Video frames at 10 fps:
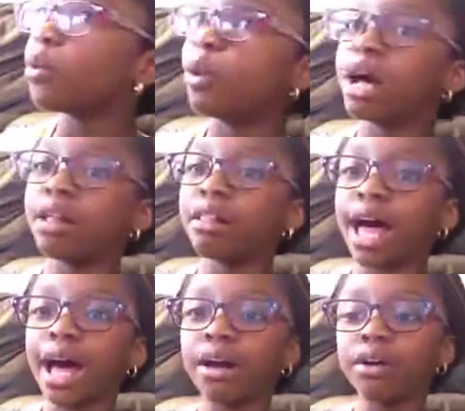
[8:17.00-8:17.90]
Well,
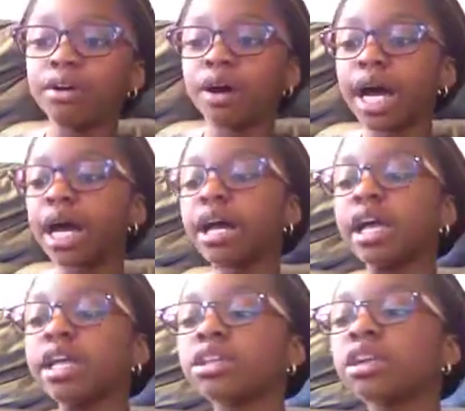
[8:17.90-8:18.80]
I'll
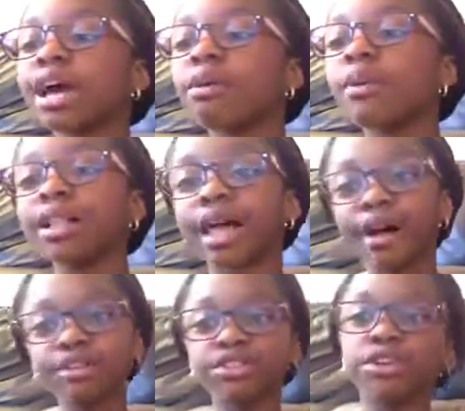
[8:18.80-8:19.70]

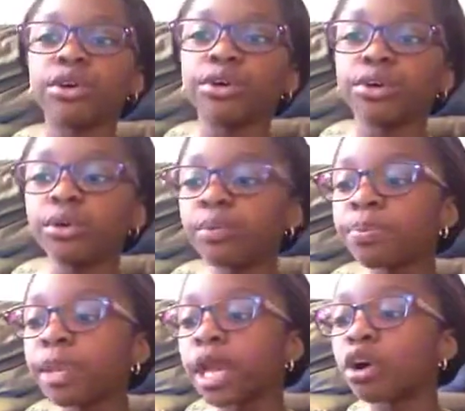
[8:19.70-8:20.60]
show you.
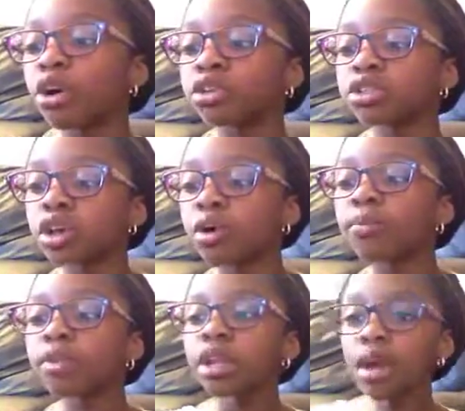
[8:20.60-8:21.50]
And
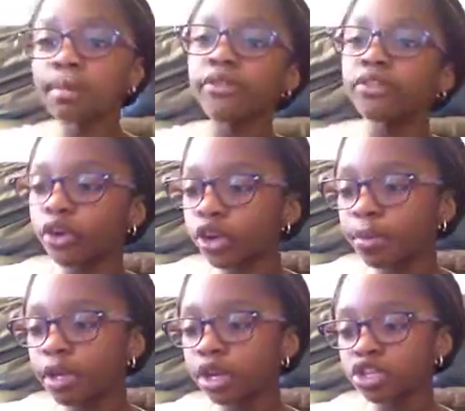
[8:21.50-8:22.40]
also, before you
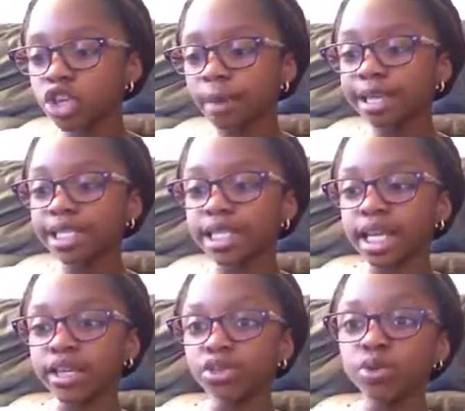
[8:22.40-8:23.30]
put your Shopkins
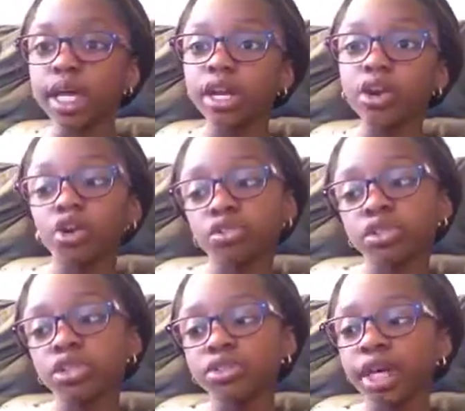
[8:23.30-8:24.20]
in, you can
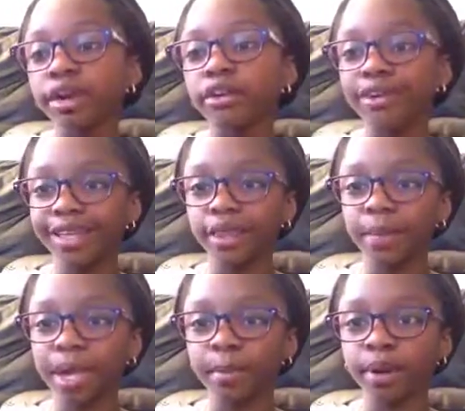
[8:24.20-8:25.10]
also decorate the
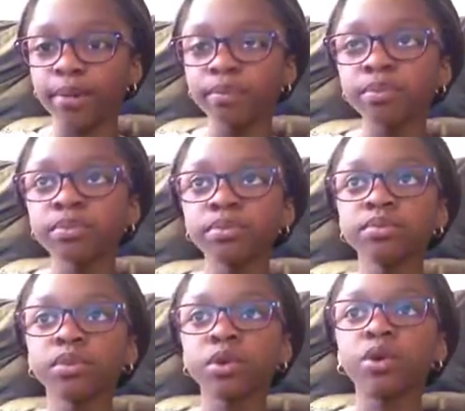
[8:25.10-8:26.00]
paper
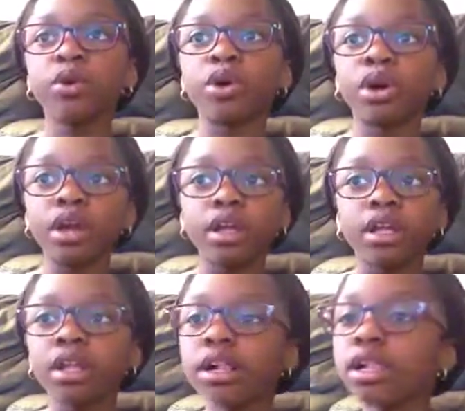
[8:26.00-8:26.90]
or
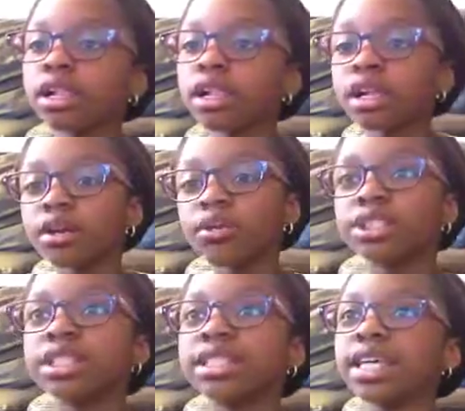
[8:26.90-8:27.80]

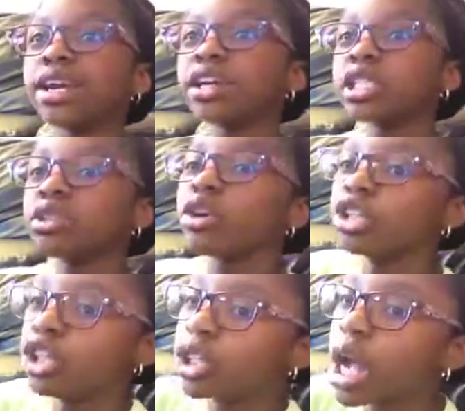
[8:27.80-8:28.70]
with stickers, or
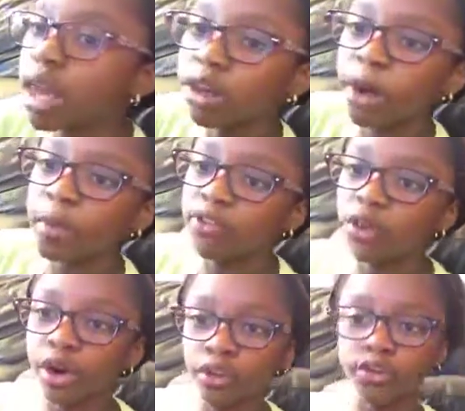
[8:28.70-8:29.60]
just color it
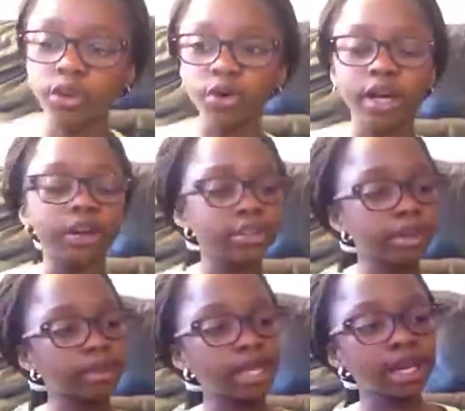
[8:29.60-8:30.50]
before you fold it or
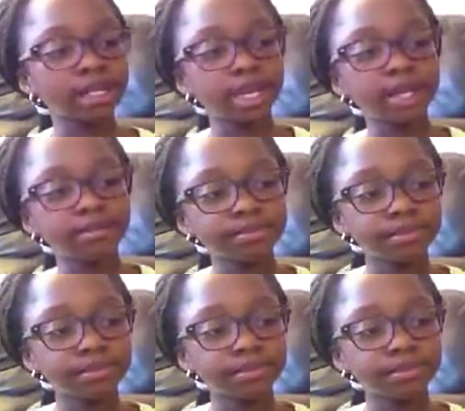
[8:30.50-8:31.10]
something like that.